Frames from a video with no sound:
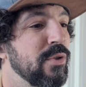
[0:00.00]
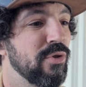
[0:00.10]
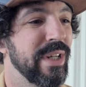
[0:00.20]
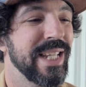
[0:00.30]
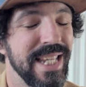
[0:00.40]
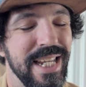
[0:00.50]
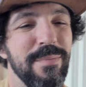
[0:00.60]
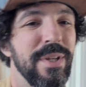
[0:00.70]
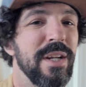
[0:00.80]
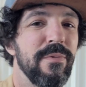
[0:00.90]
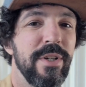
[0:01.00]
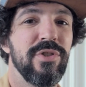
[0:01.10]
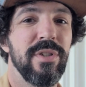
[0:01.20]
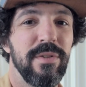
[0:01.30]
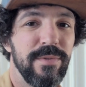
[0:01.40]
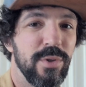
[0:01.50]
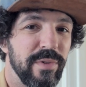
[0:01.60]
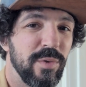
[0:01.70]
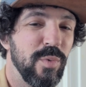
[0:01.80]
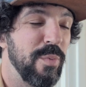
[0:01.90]
Try and keep the original
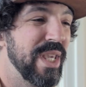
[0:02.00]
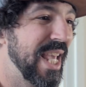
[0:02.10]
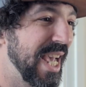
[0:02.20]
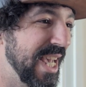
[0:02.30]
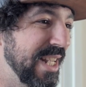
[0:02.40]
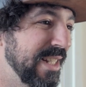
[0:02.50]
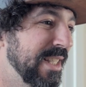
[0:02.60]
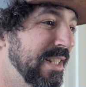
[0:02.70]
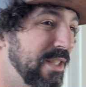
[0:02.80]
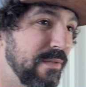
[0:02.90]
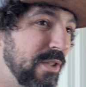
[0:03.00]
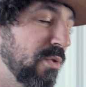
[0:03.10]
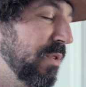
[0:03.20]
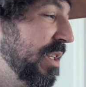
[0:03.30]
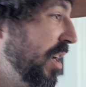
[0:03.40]
flooring where we can, the Victorian